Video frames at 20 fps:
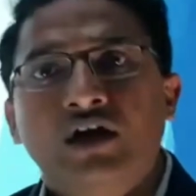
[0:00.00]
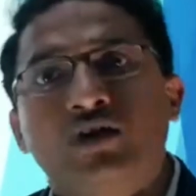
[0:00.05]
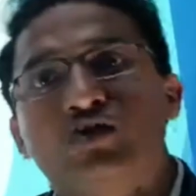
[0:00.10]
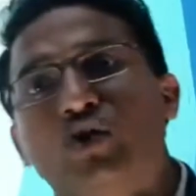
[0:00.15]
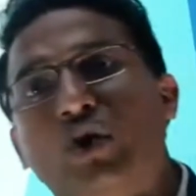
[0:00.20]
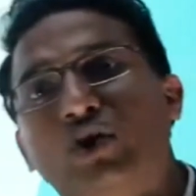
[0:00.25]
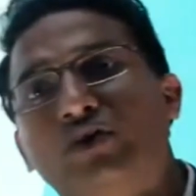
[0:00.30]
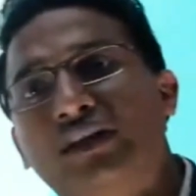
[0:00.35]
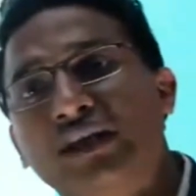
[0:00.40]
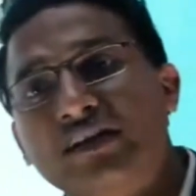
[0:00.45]

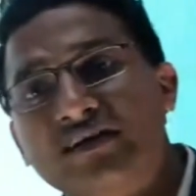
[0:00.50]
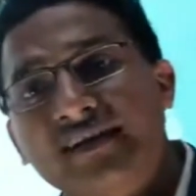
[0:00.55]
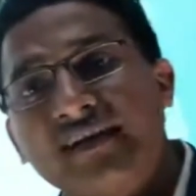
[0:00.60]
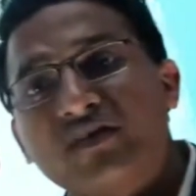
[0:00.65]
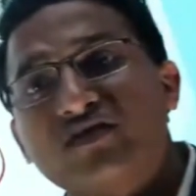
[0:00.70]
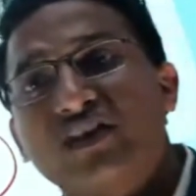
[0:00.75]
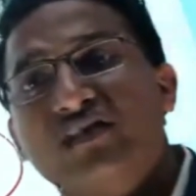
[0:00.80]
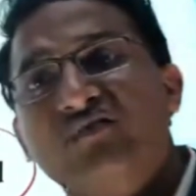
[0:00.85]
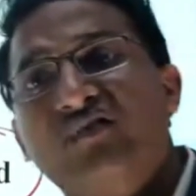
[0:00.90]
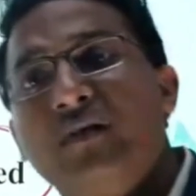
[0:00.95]
So this
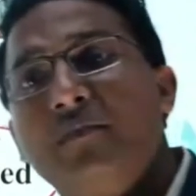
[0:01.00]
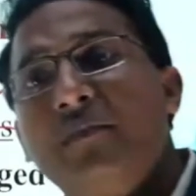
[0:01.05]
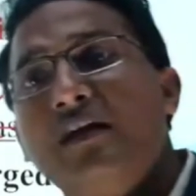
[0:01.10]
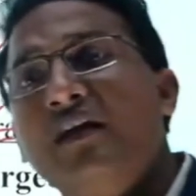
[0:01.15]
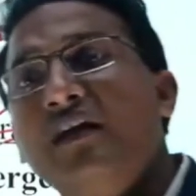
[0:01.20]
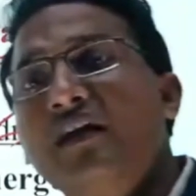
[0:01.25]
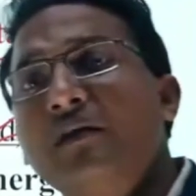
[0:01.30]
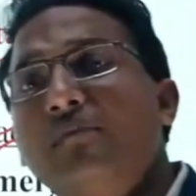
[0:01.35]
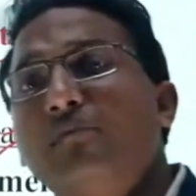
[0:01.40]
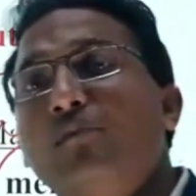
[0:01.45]
session will
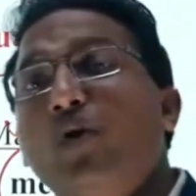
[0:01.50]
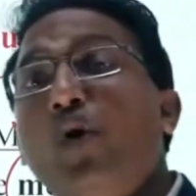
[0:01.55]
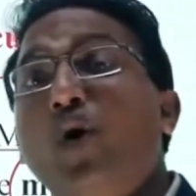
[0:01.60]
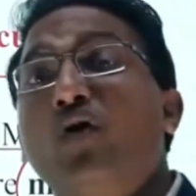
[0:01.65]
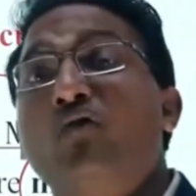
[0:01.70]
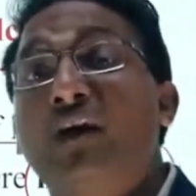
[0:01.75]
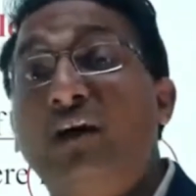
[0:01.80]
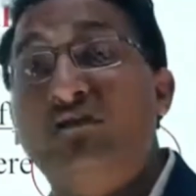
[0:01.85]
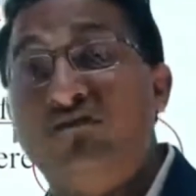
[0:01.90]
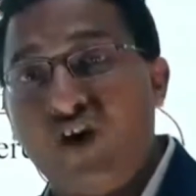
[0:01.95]
be more
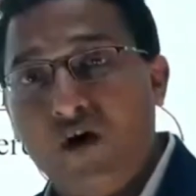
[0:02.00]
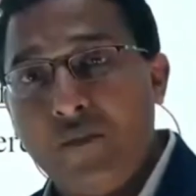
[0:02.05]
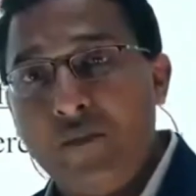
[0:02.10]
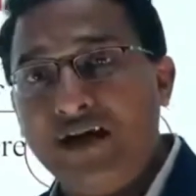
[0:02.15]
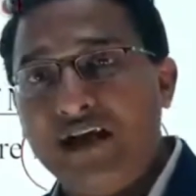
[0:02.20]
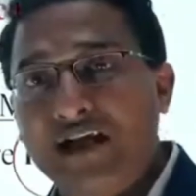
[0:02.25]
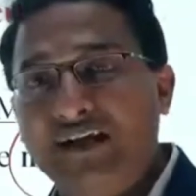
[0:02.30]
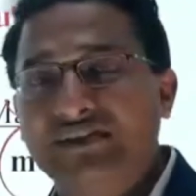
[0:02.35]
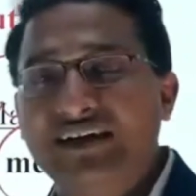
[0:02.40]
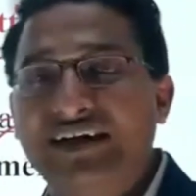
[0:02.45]
of
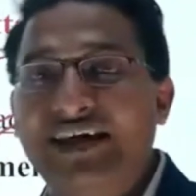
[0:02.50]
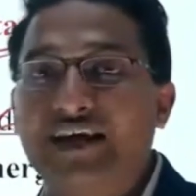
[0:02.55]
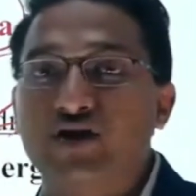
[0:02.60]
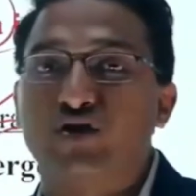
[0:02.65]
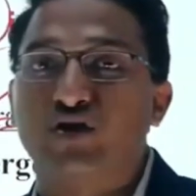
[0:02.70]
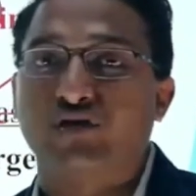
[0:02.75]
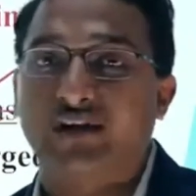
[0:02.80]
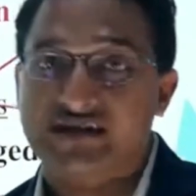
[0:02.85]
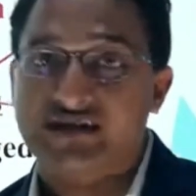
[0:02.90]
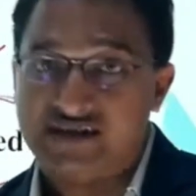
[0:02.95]
informative,
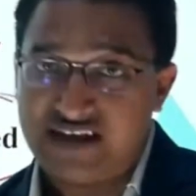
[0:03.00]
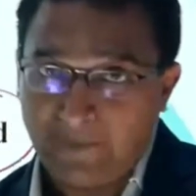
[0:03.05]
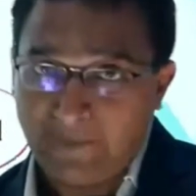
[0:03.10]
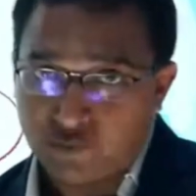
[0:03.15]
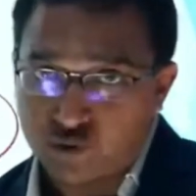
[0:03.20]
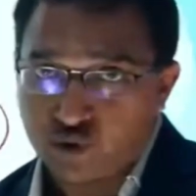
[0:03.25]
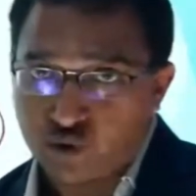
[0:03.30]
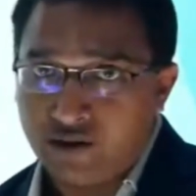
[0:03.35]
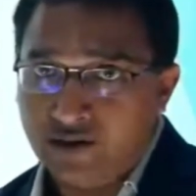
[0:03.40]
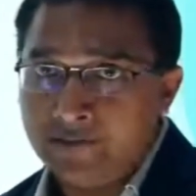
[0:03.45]
less of
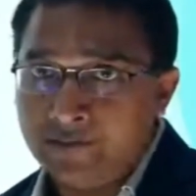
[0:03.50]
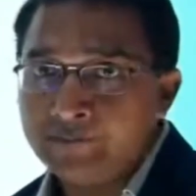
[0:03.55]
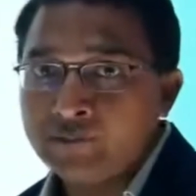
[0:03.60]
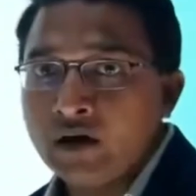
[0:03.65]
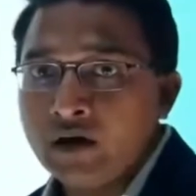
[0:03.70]
conceptual.